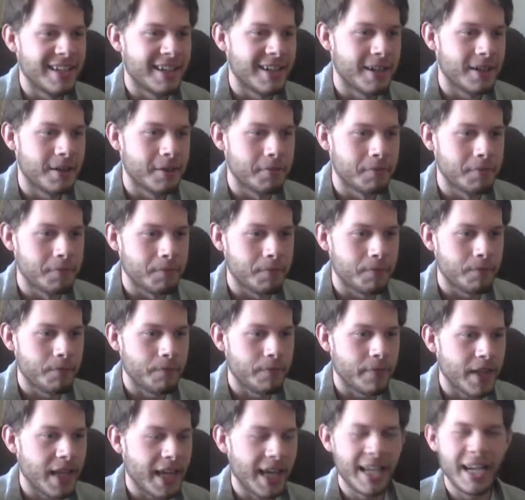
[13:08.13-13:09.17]
and
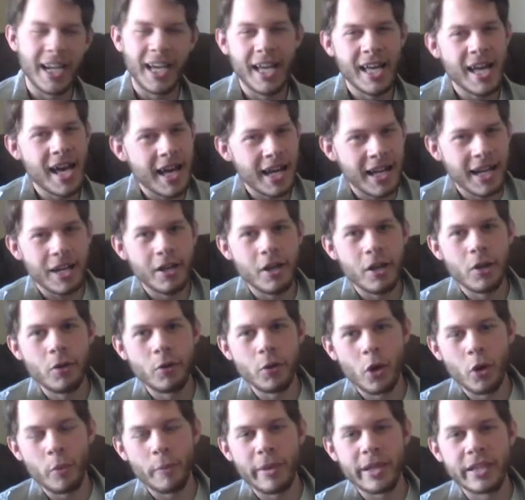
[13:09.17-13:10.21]
I know
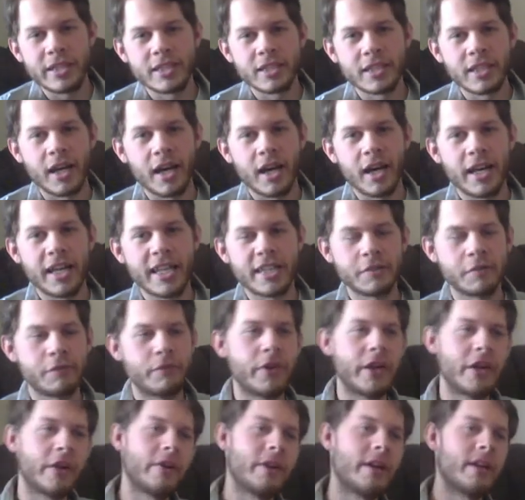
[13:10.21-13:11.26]
No Man's Sky is
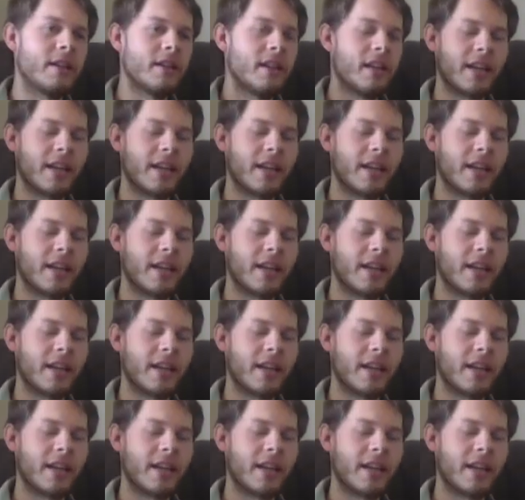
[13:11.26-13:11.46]
very,